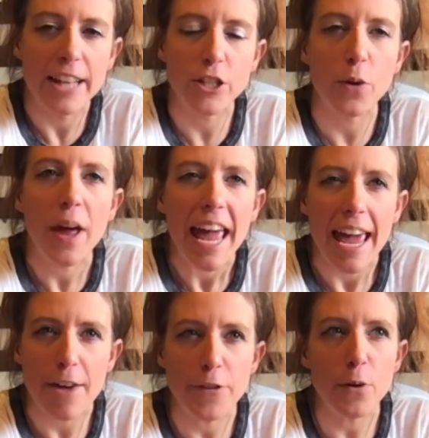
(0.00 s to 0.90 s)
And so
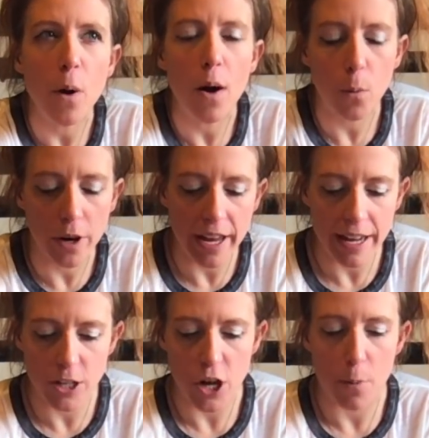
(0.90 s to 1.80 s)
if you are working
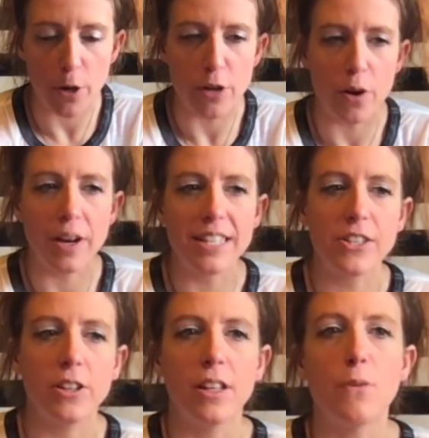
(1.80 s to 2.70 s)
in a job where you don't
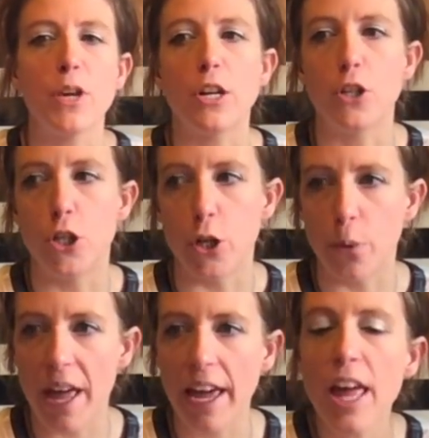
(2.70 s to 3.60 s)
necessarily love what you're
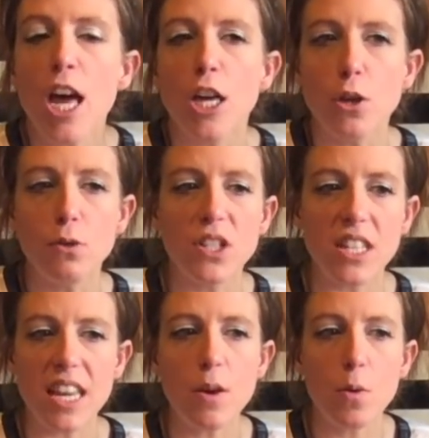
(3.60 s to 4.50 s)
doing, you
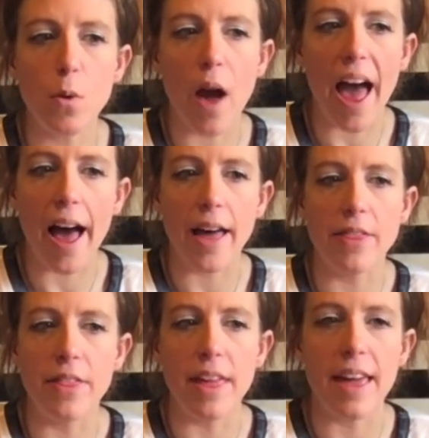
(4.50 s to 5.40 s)
see
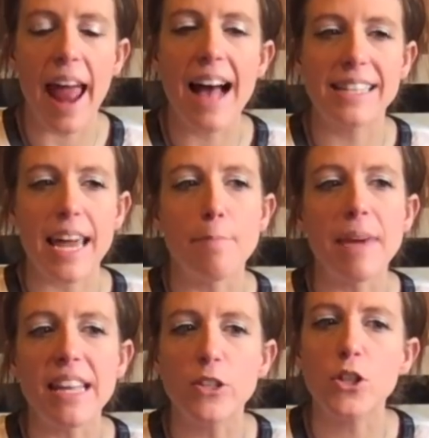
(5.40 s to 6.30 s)
it as a
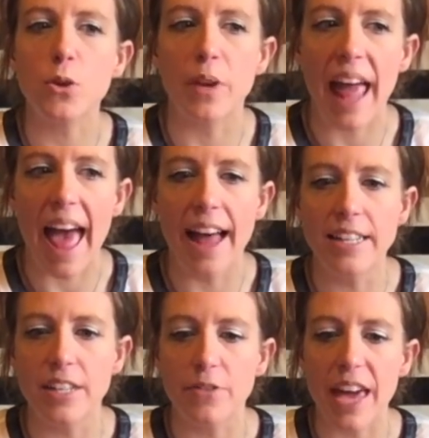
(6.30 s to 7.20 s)
means to an
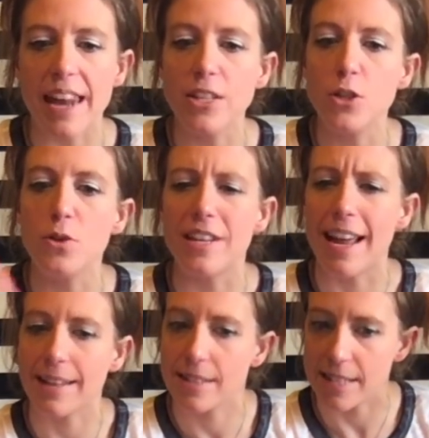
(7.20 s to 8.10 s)
end of getting to the
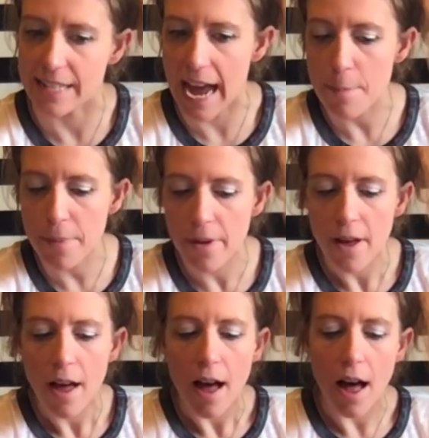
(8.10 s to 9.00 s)
next step
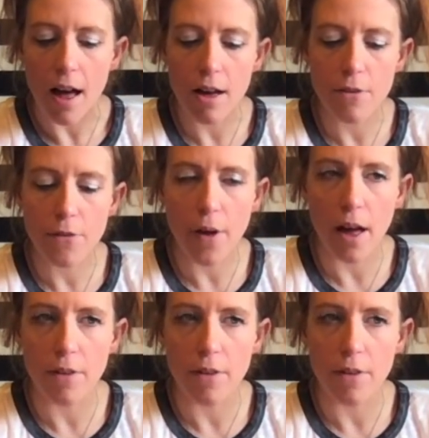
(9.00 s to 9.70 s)
of